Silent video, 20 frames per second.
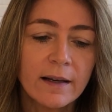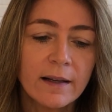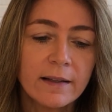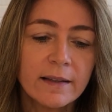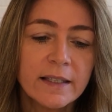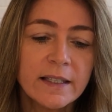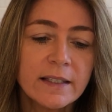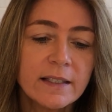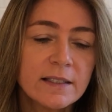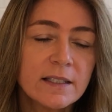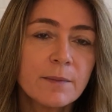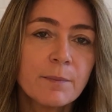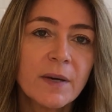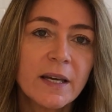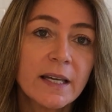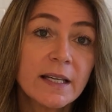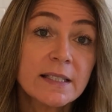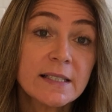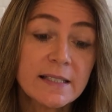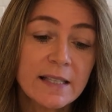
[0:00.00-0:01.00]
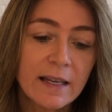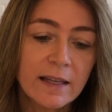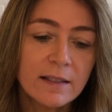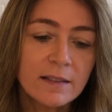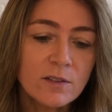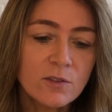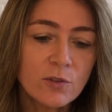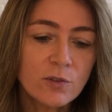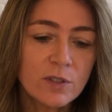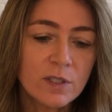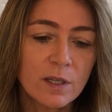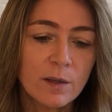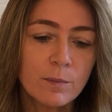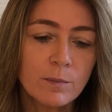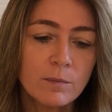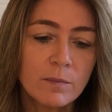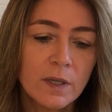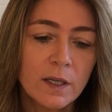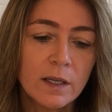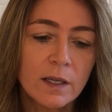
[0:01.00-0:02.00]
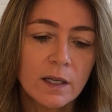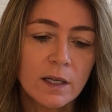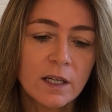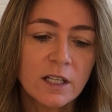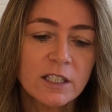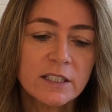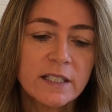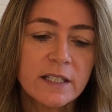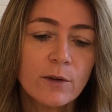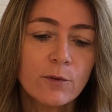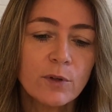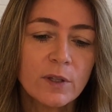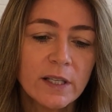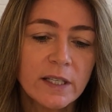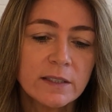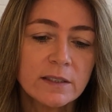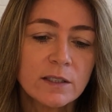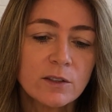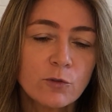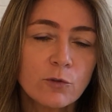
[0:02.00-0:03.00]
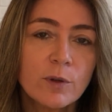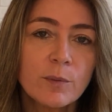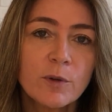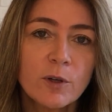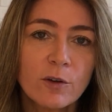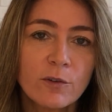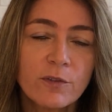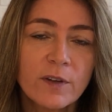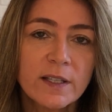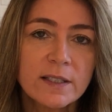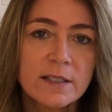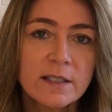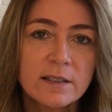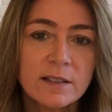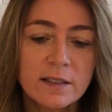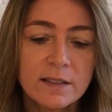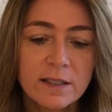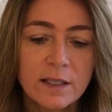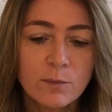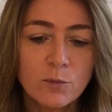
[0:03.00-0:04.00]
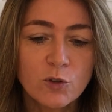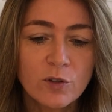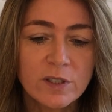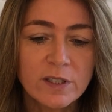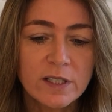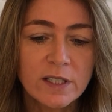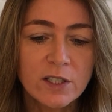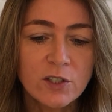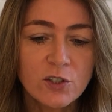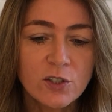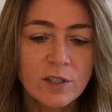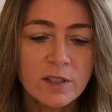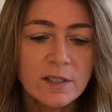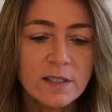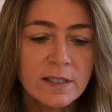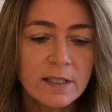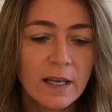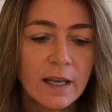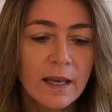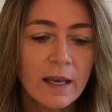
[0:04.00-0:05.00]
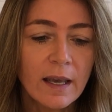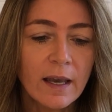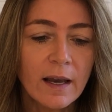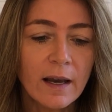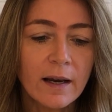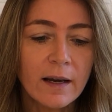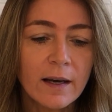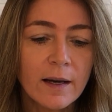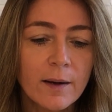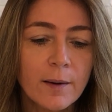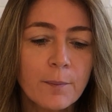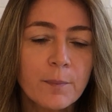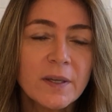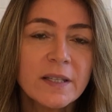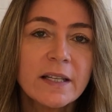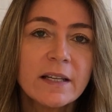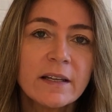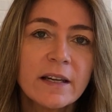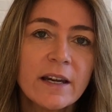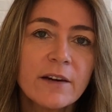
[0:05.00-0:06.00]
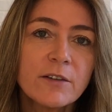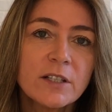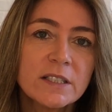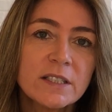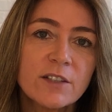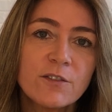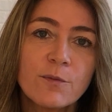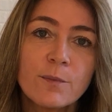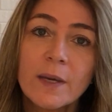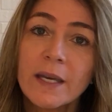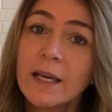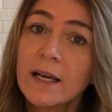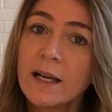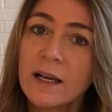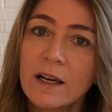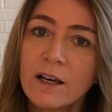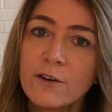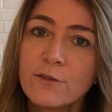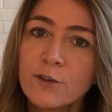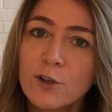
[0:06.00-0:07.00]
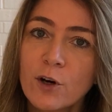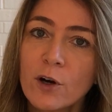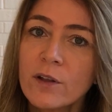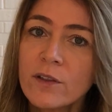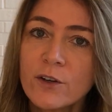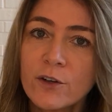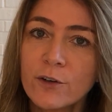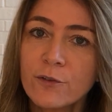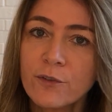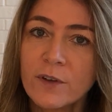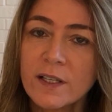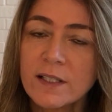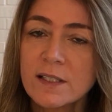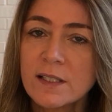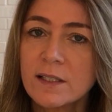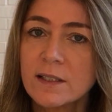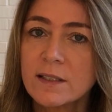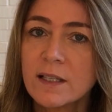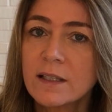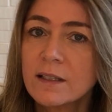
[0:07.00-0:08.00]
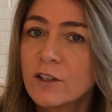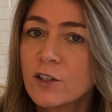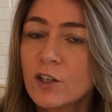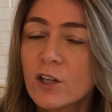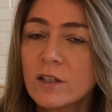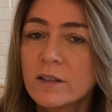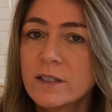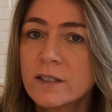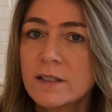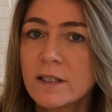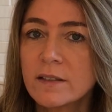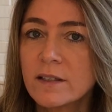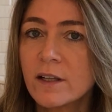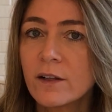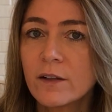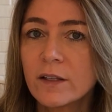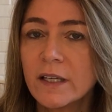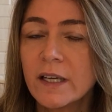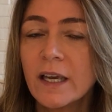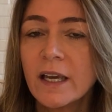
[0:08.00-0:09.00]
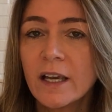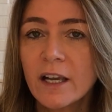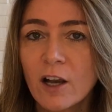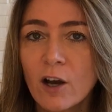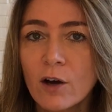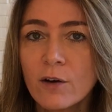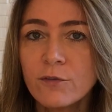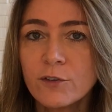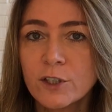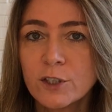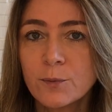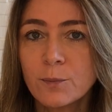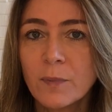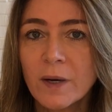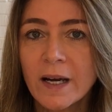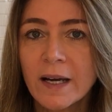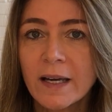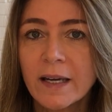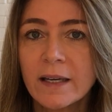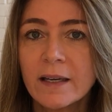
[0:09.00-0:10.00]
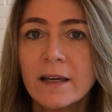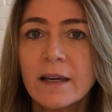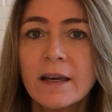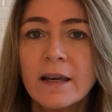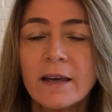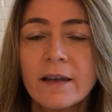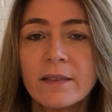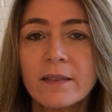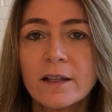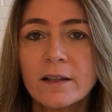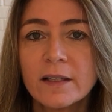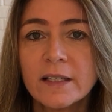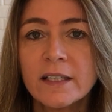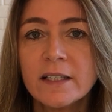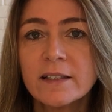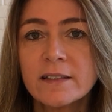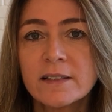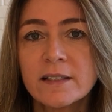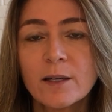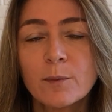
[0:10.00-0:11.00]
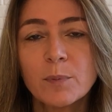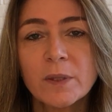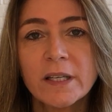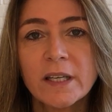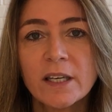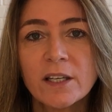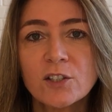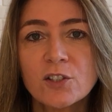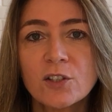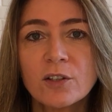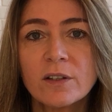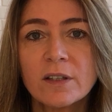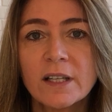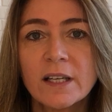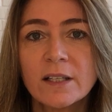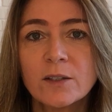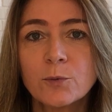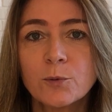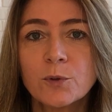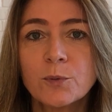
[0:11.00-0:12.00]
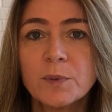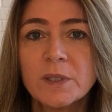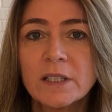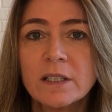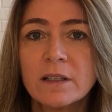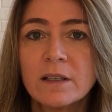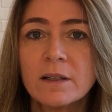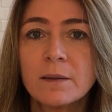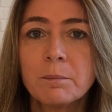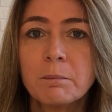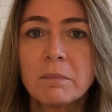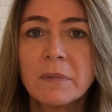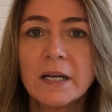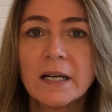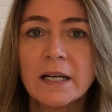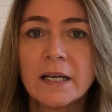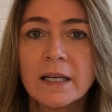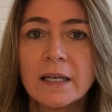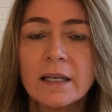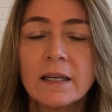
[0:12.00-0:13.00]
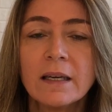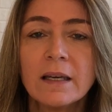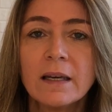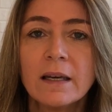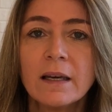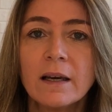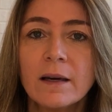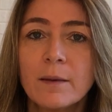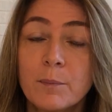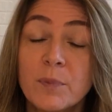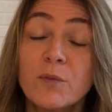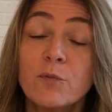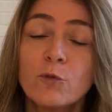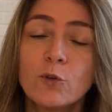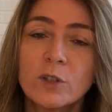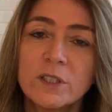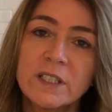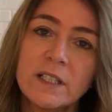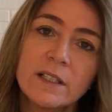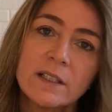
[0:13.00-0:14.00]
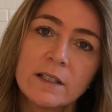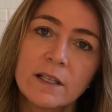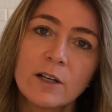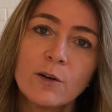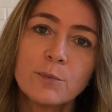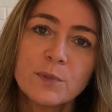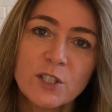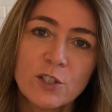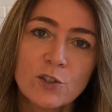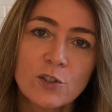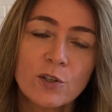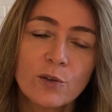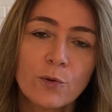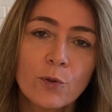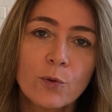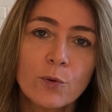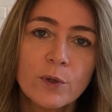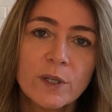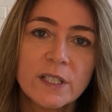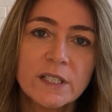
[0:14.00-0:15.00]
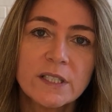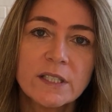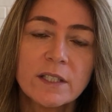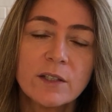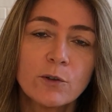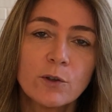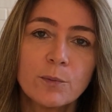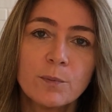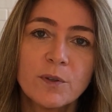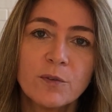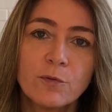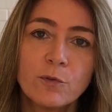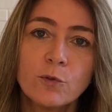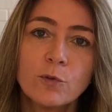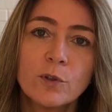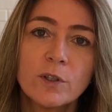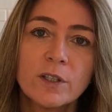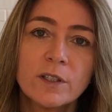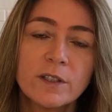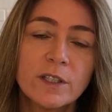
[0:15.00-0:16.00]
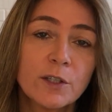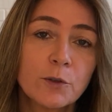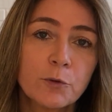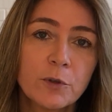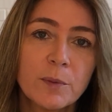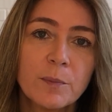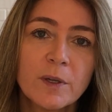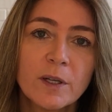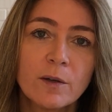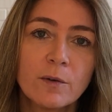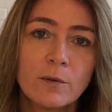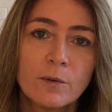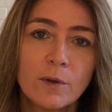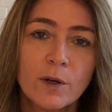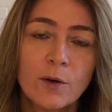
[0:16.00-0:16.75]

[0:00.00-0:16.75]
Leniency might extend to some cartel-related criminal offenses in some jurisdictions, but the narrative may uncover other offenses that are not necessarily covered by the leniency application that would be done by before the competition authority or before the criminal